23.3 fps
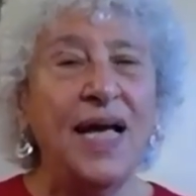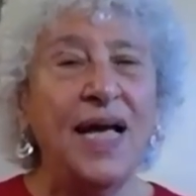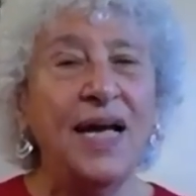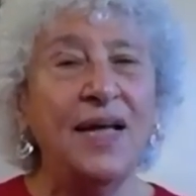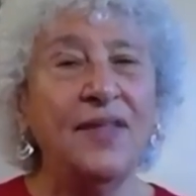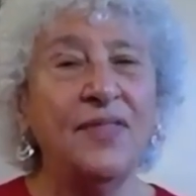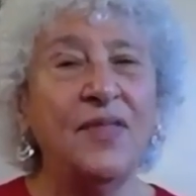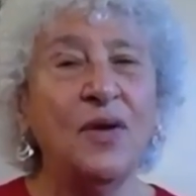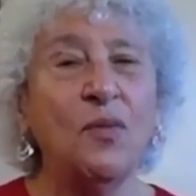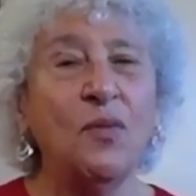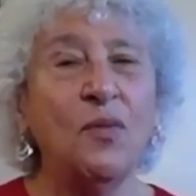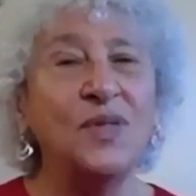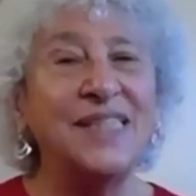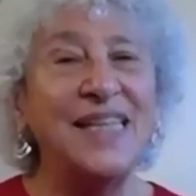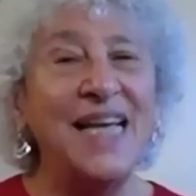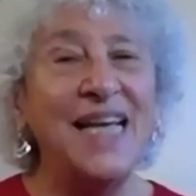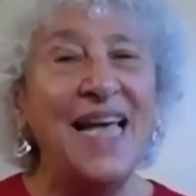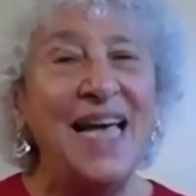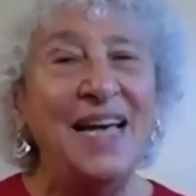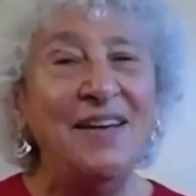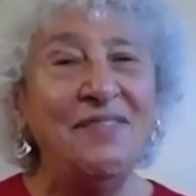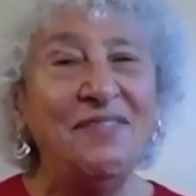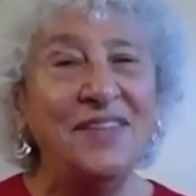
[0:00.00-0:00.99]
there was
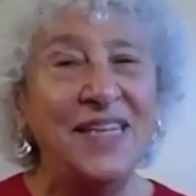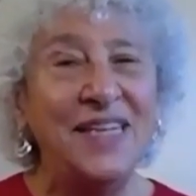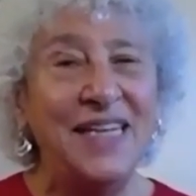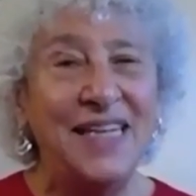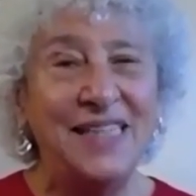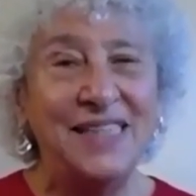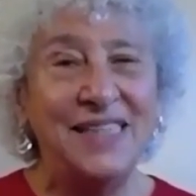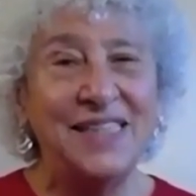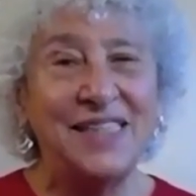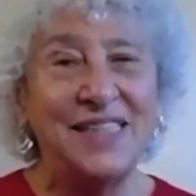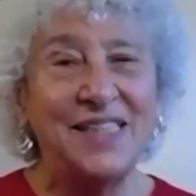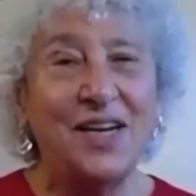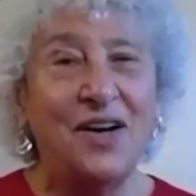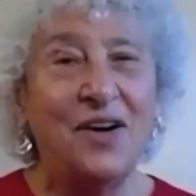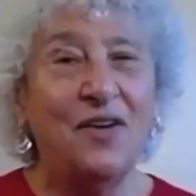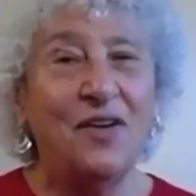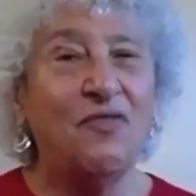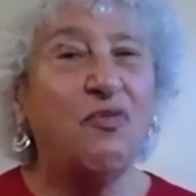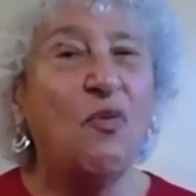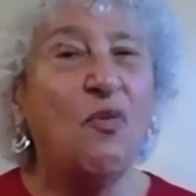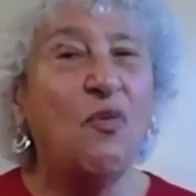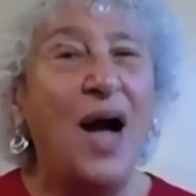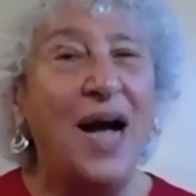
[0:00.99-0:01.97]
evidence
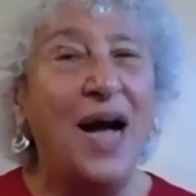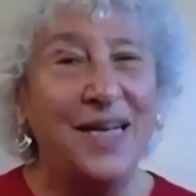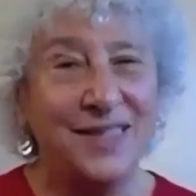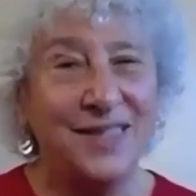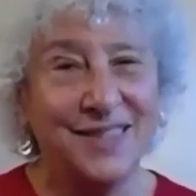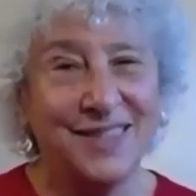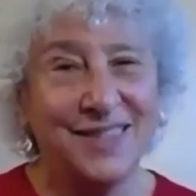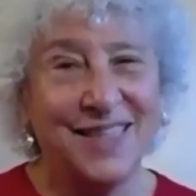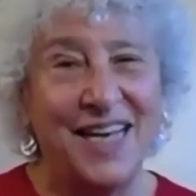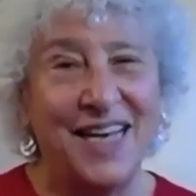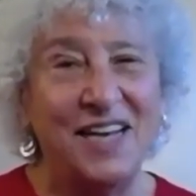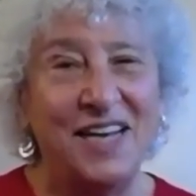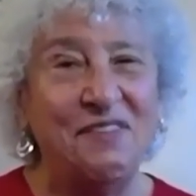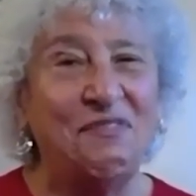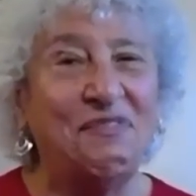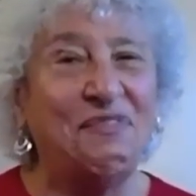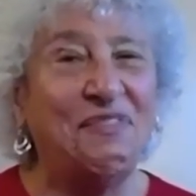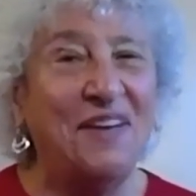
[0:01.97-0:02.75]
of wildlife